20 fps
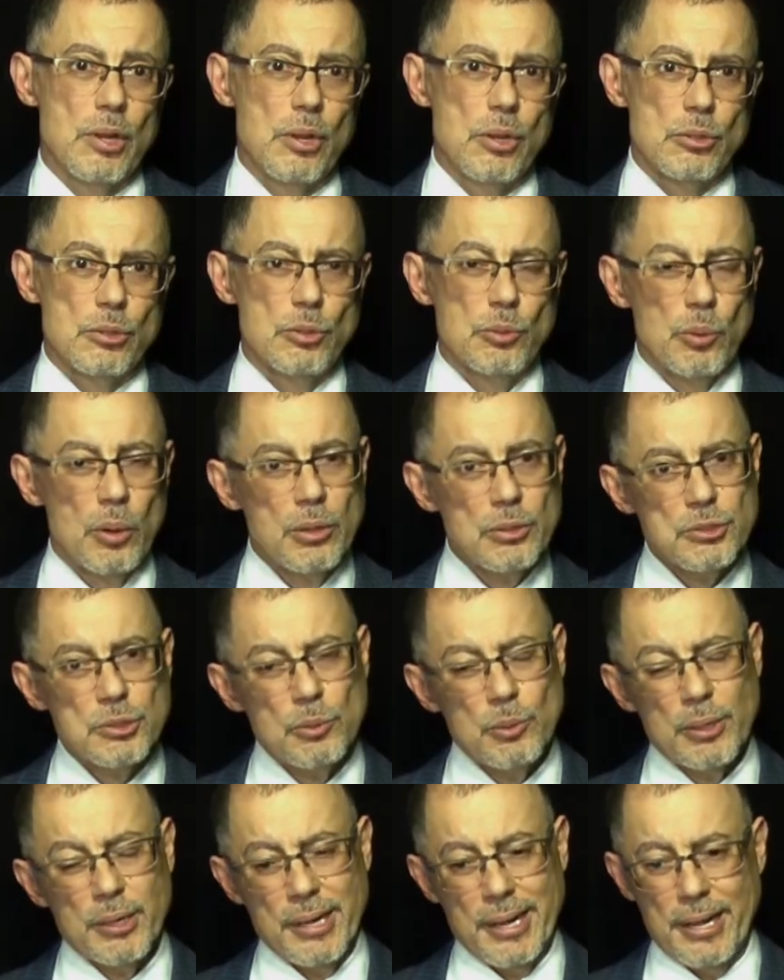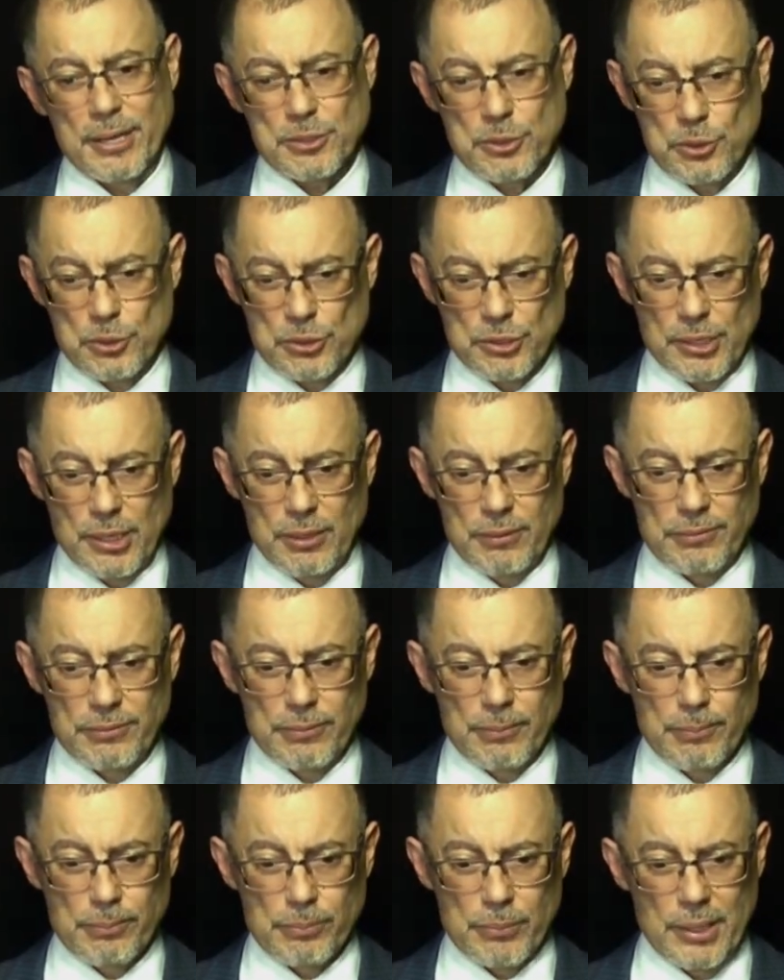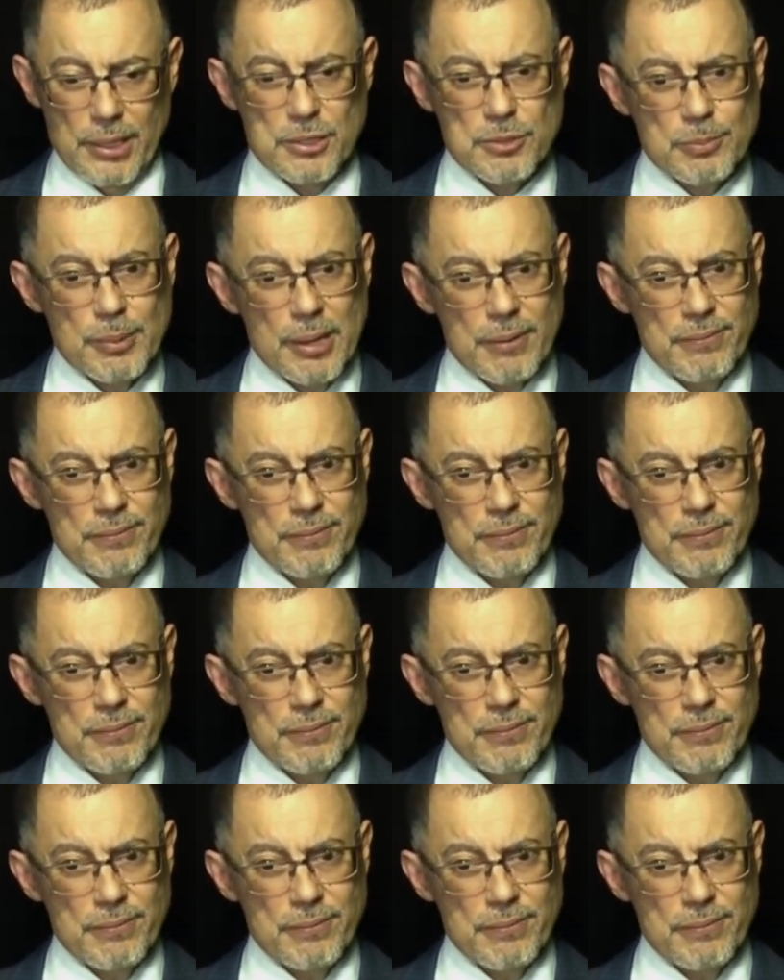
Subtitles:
You also want to ask yourself, is my